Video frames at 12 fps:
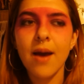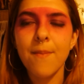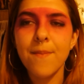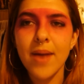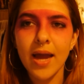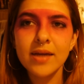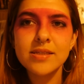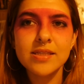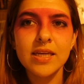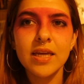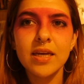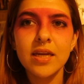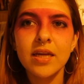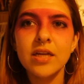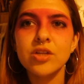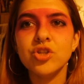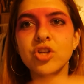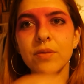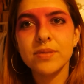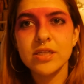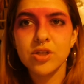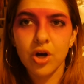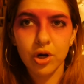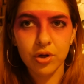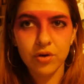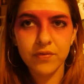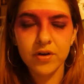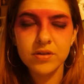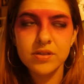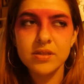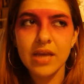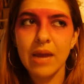Maxine jumps into our universe